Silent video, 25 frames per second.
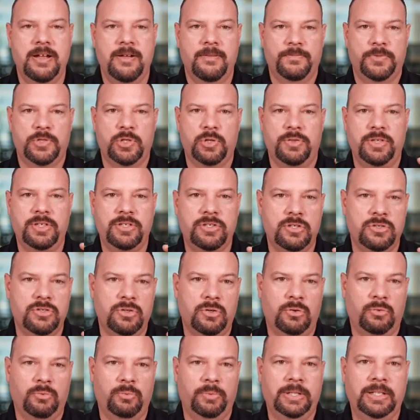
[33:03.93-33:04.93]
So this is a
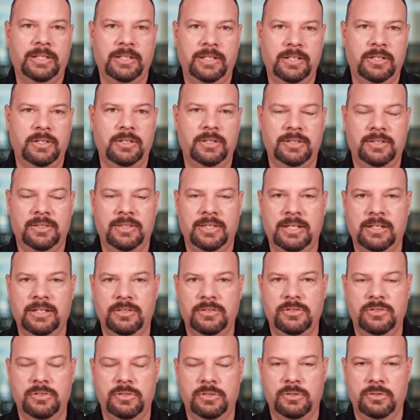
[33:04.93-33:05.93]
really good thing
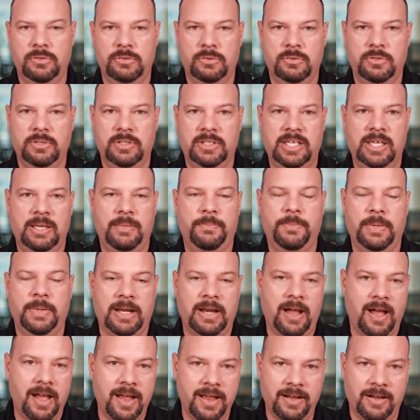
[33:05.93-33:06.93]
to keep an
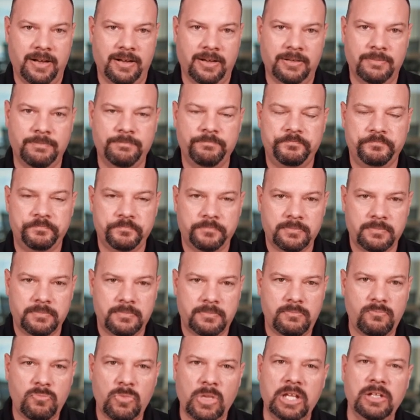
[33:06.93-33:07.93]
eye on.
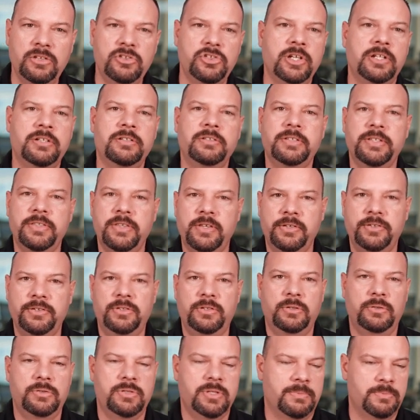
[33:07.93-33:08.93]
And generally, they'll
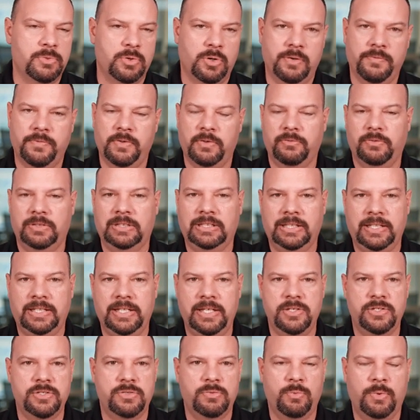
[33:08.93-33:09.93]
do some sort of a
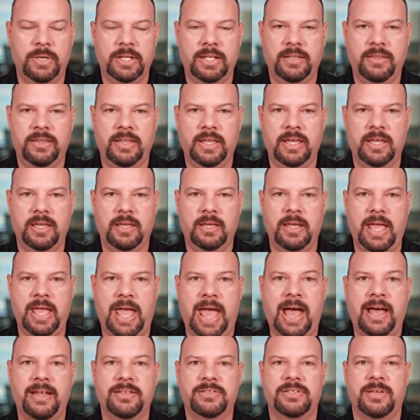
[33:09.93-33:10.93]
release when they
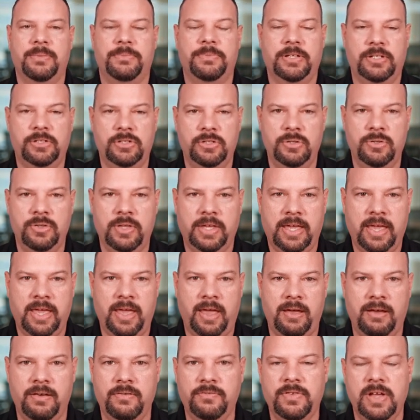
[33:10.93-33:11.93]
add something to the
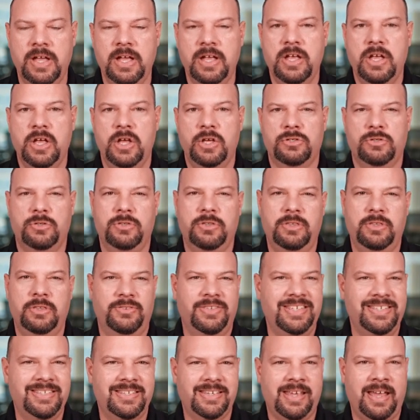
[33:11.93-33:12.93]
KEV. So
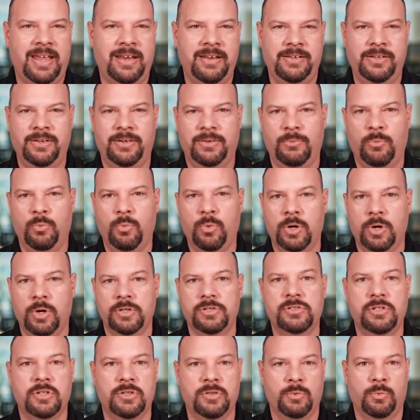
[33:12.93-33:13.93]
this is kind of your
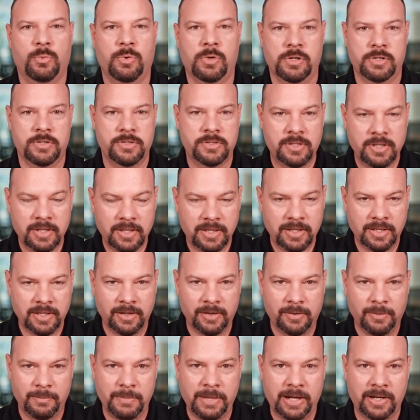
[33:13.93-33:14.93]
worst of the worst,
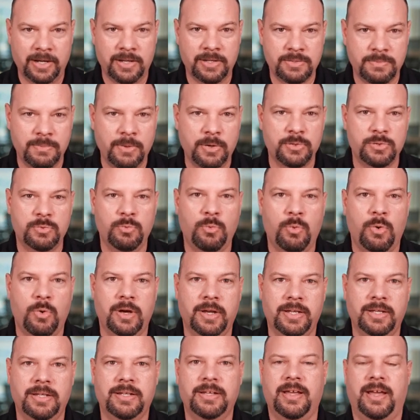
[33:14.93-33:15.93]
America's most
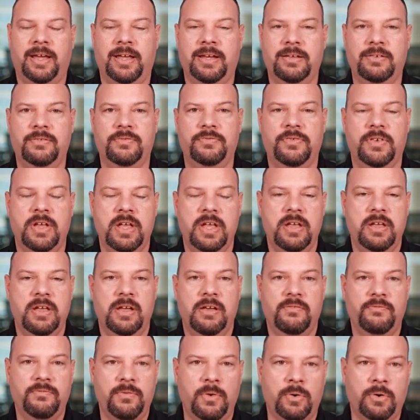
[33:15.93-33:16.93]
wanted kind of
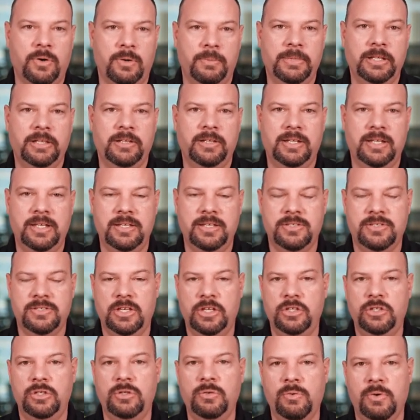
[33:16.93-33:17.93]
vulnerabilities that
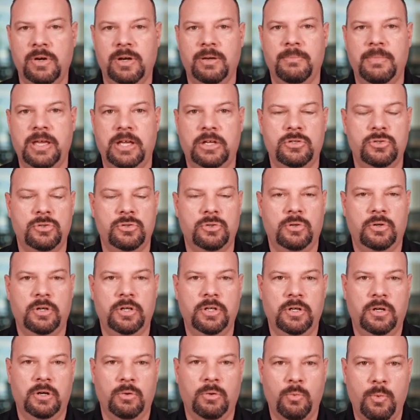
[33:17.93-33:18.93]
you want to make sure
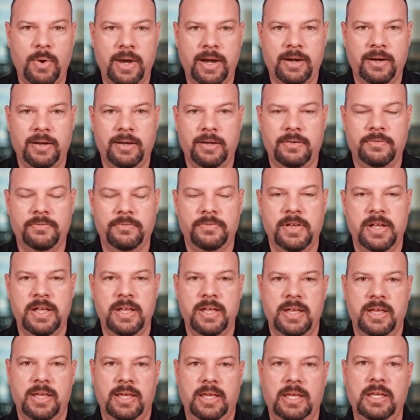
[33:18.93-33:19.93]
you're aware of
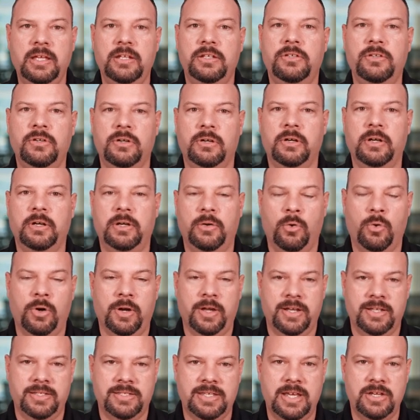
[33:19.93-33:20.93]
in your
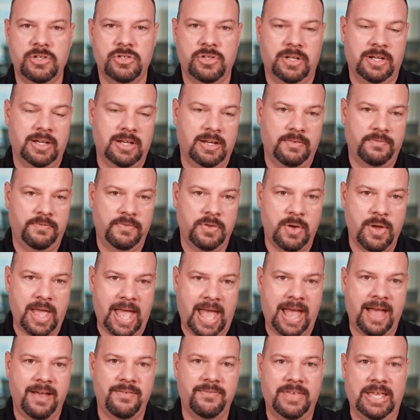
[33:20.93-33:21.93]
organization. And if you
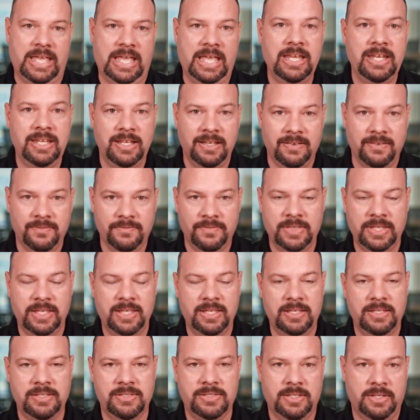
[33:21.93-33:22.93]
have any of
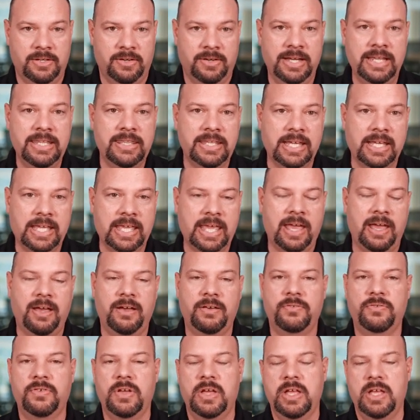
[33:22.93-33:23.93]
these that are in the
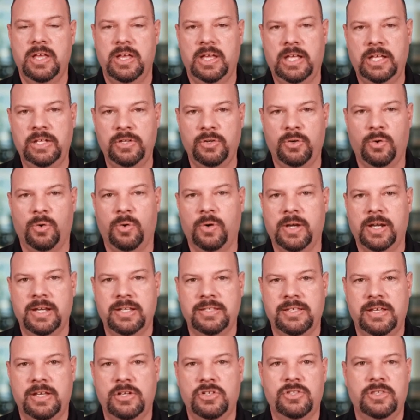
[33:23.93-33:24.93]
KEV in your
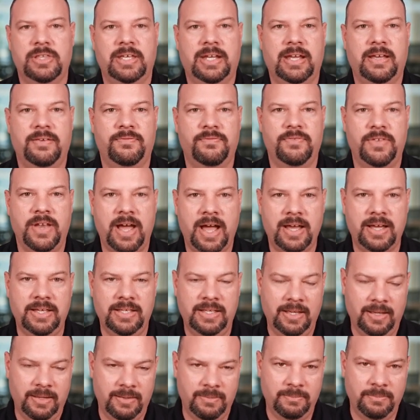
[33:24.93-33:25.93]
organization that have not
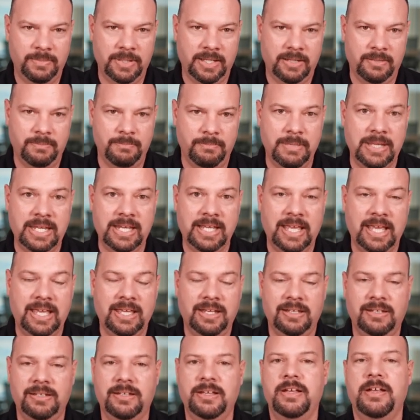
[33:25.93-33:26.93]
yet been
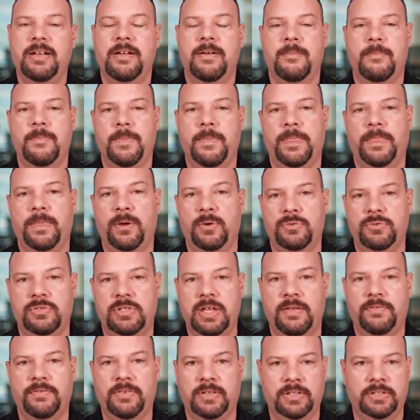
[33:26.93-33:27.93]
mitigated, those
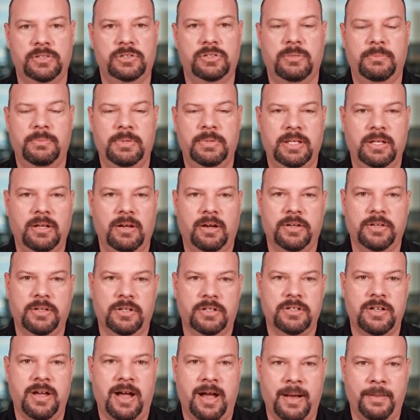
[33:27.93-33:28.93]
definitely should be on your
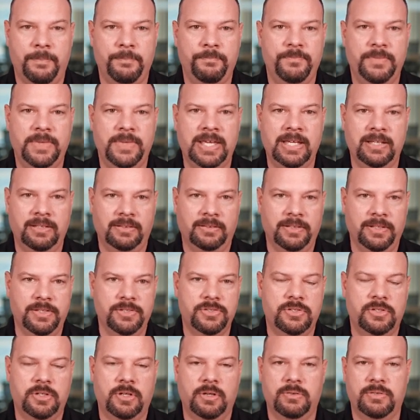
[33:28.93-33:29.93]
top hit
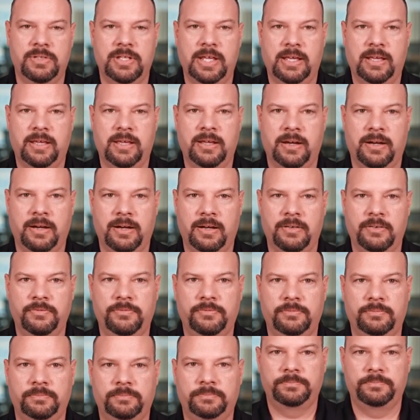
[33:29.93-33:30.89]
list to go take care of.